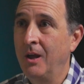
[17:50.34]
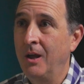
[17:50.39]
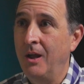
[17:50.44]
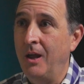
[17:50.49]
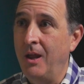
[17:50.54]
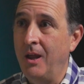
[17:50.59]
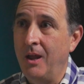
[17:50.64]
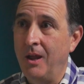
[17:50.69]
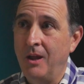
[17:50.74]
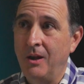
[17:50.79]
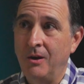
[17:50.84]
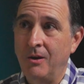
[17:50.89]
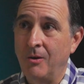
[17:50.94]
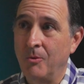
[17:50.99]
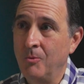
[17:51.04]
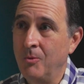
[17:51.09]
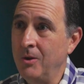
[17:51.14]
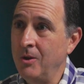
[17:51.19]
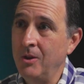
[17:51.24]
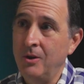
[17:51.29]
and a
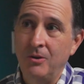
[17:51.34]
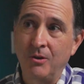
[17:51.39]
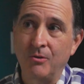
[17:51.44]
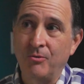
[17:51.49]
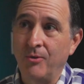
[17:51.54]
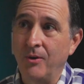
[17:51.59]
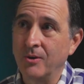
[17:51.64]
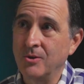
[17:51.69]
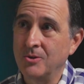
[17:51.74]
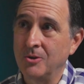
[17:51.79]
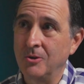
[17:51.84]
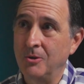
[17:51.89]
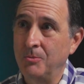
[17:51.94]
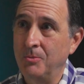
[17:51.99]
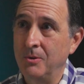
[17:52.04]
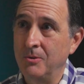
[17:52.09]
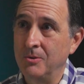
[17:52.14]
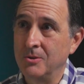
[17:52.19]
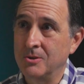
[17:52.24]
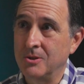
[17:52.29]
really
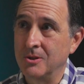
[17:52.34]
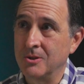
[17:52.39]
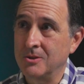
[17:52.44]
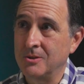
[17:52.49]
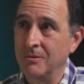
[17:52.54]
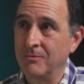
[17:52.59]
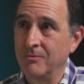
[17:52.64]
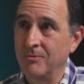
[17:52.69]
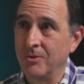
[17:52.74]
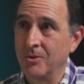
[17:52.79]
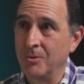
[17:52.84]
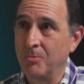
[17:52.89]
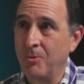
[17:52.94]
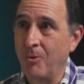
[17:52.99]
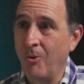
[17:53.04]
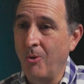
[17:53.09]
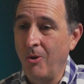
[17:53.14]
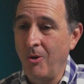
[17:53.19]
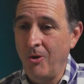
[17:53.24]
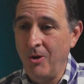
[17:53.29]
dysfunctional system for the
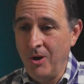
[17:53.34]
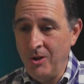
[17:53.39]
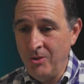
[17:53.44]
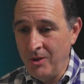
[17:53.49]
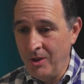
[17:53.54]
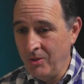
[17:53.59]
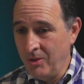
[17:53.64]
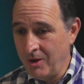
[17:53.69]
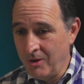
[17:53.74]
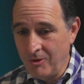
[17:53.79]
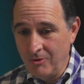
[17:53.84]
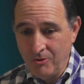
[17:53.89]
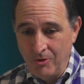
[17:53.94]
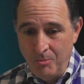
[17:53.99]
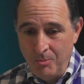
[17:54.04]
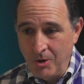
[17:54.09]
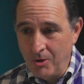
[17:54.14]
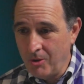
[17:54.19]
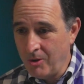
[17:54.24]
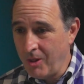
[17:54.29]
poor, and then there's the
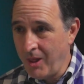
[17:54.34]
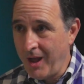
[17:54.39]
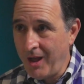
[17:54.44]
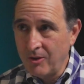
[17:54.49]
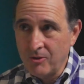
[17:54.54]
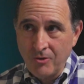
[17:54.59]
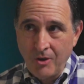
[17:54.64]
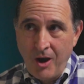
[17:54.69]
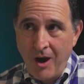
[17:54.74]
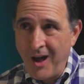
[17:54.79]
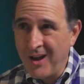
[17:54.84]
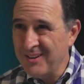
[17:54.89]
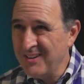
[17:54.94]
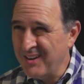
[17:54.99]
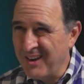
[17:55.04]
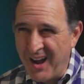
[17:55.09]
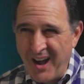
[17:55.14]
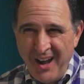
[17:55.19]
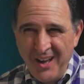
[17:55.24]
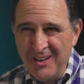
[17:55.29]
middle class caught
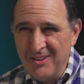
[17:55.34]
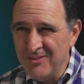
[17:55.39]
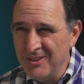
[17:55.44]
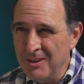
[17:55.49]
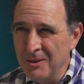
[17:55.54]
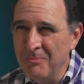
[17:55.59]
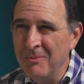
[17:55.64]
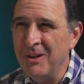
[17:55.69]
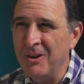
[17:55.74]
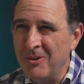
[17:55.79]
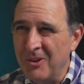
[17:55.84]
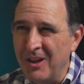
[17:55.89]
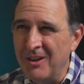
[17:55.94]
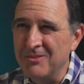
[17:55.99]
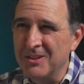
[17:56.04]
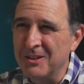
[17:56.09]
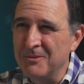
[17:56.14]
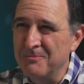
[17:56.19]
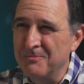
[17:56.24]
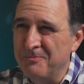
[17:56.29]
kind of in the middle of
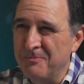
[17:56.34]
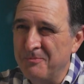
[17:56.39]
it.